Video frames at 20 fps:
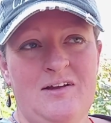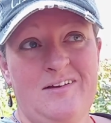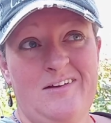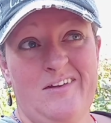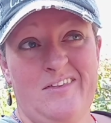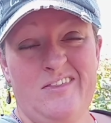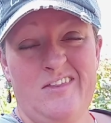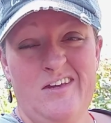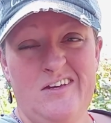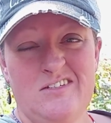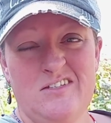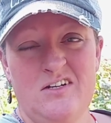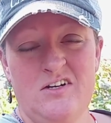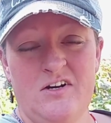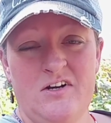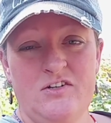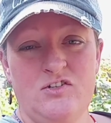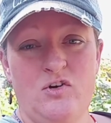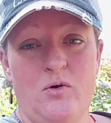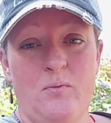get things
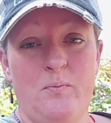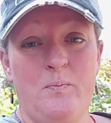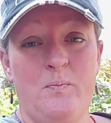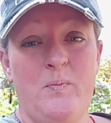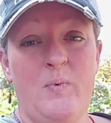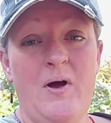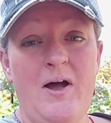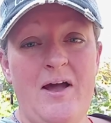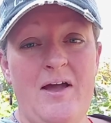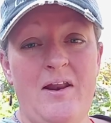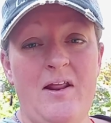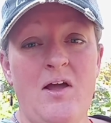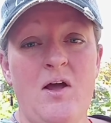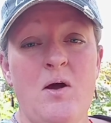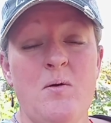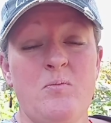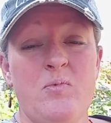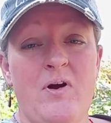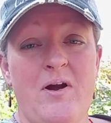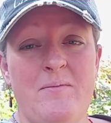under control. But
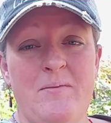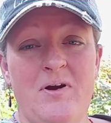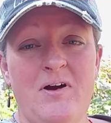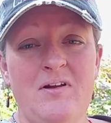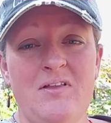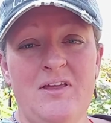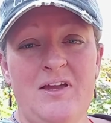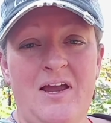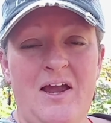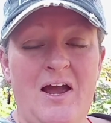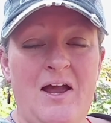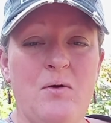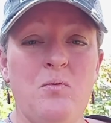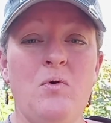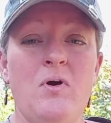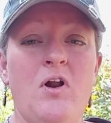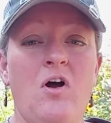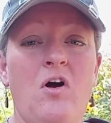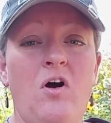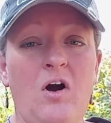primarily, I
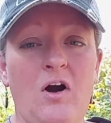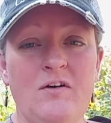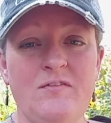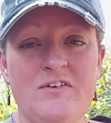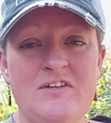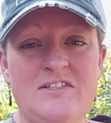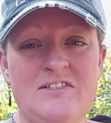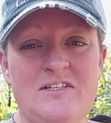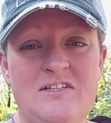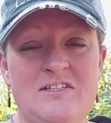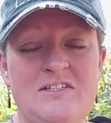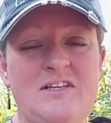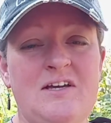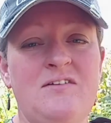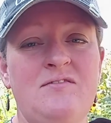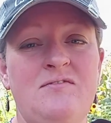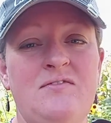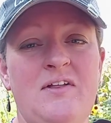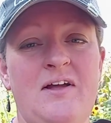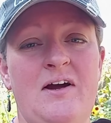want to harvest these
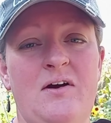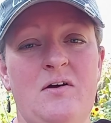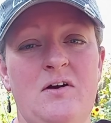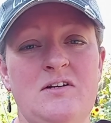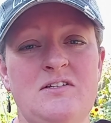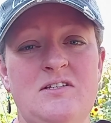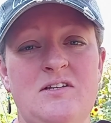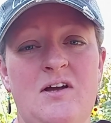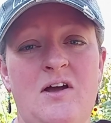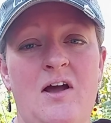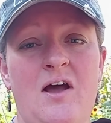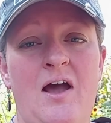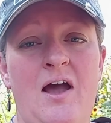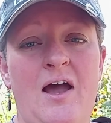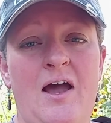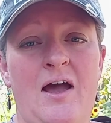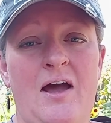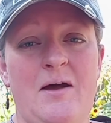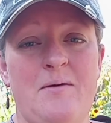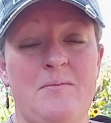sunflowers.
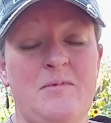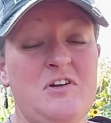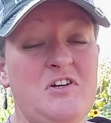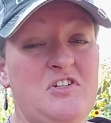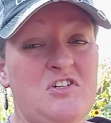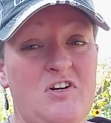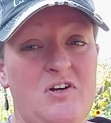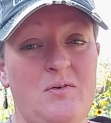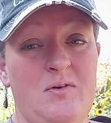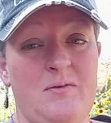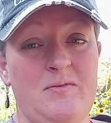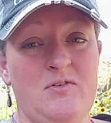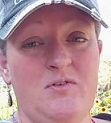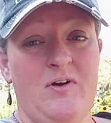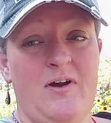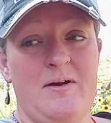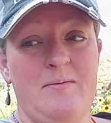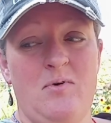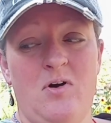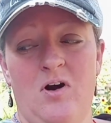I'm going to show you what I'm
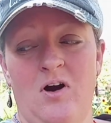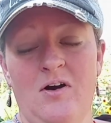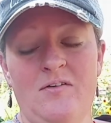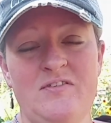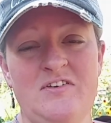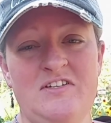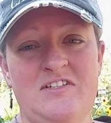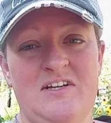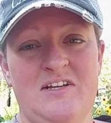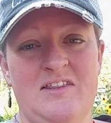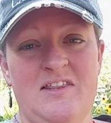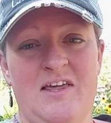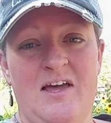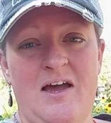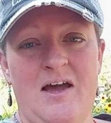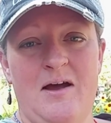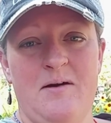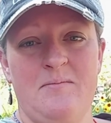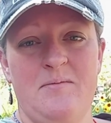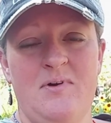doing. I'm harvesting
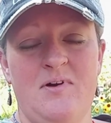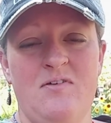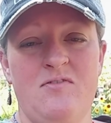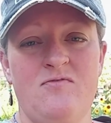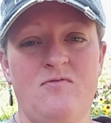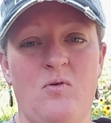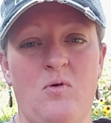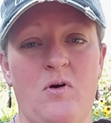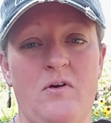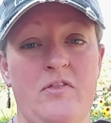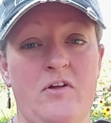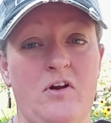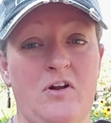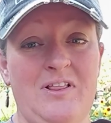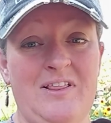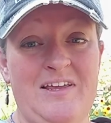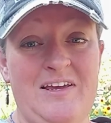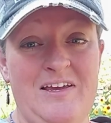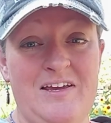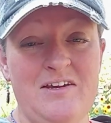them for
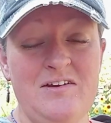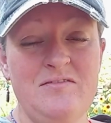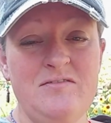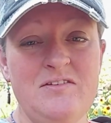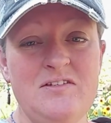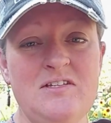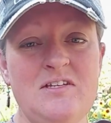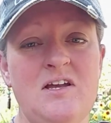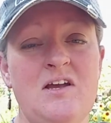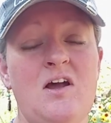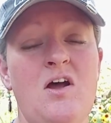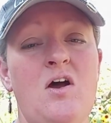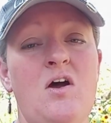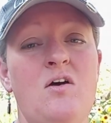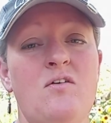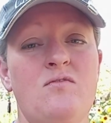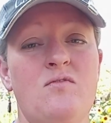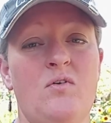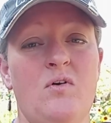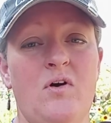their leaves,
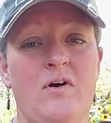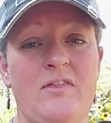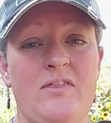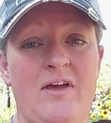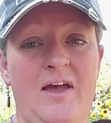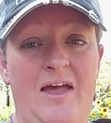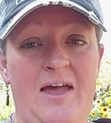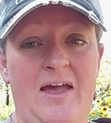for the